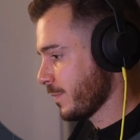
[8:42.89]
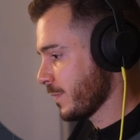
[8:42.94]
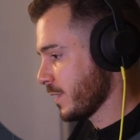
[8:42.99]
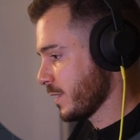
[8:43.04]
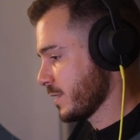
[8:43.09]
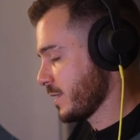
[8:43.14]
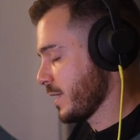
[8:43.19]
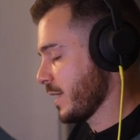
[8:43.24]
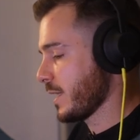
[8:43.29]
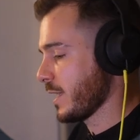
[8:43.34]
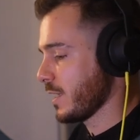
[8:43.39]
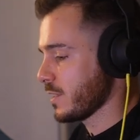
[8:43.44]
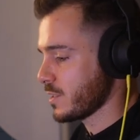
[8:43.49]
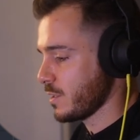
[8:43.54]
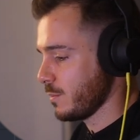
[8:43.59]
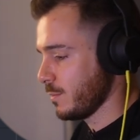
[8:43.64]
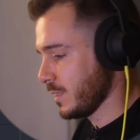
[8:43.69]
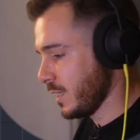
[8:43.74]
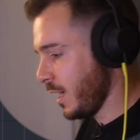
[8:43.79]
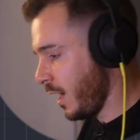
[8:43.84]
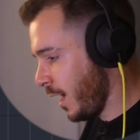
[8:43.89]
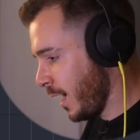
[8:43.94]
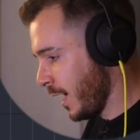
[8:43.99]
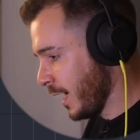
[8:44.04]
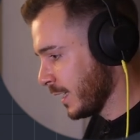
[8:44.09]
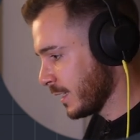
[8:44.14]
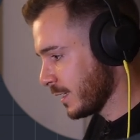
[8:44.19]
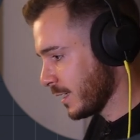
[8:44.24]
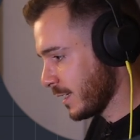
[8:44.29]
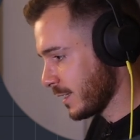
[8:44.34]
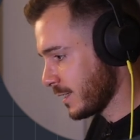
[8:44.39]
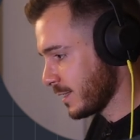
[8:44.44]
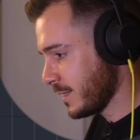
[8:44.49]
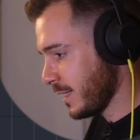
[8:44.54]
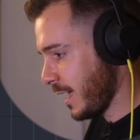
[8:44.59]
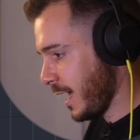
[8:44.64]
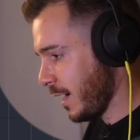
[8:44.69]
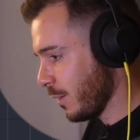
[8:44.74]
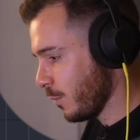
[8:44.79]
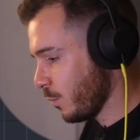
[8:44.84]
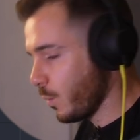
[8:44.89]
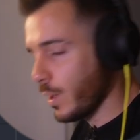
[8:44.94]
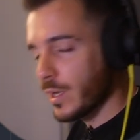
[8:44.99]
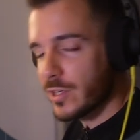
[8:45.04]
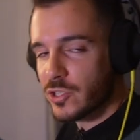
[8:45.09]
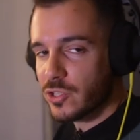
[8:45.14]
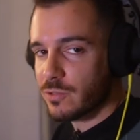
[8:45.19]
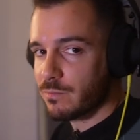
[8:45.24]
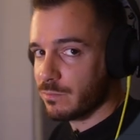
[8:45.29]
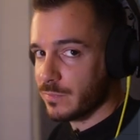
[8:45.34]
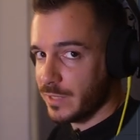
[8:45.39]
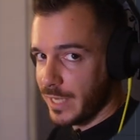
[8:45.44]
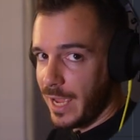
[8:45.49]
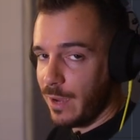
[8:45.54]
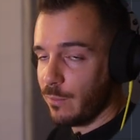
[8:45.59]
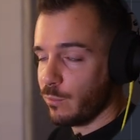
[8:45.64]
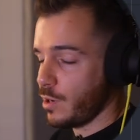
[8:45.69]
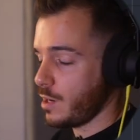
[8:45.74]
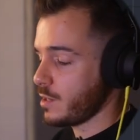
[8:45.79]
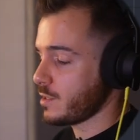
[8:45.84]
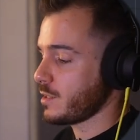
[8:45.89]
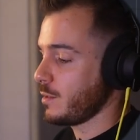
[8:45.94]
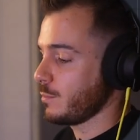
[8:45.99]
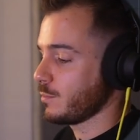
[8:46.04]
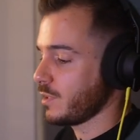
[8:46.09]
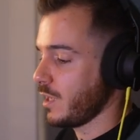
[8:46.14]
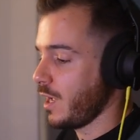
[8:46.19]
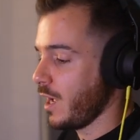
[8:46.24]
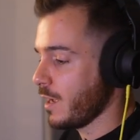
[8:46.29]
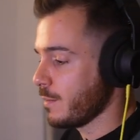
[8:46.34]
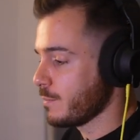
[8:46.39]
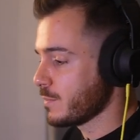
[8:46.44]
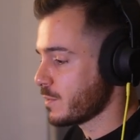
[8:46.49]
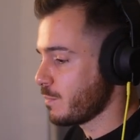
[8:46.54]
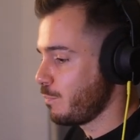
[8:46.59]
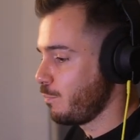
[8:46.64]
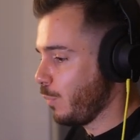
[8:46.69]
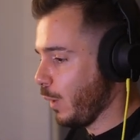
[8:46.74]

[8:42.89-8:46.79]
and take out some of the high end like that, which can work sometimes,